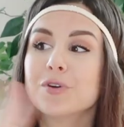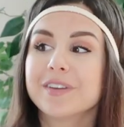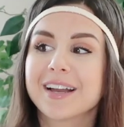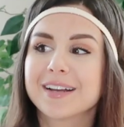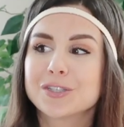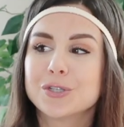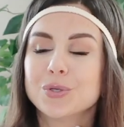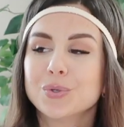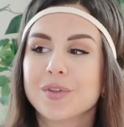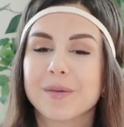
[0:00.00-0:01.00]
moving on
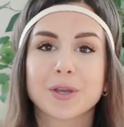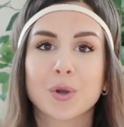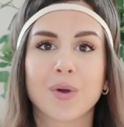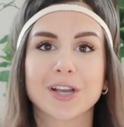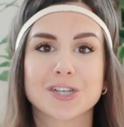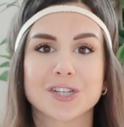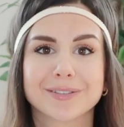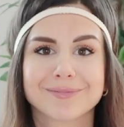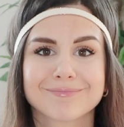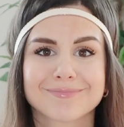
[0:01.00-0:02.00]
to the big
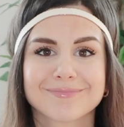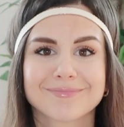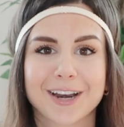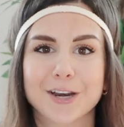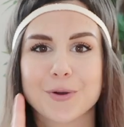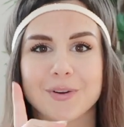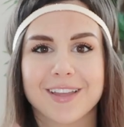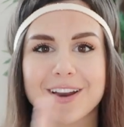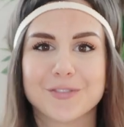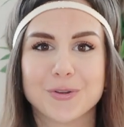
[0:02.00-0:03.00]
question that I know a
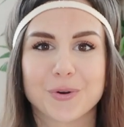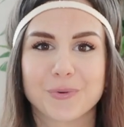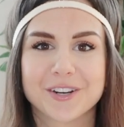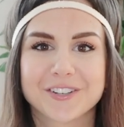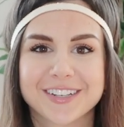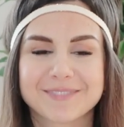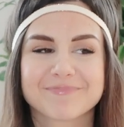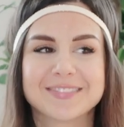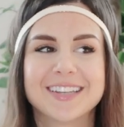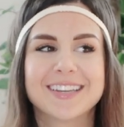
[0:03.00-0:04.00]
lot of you are wondering.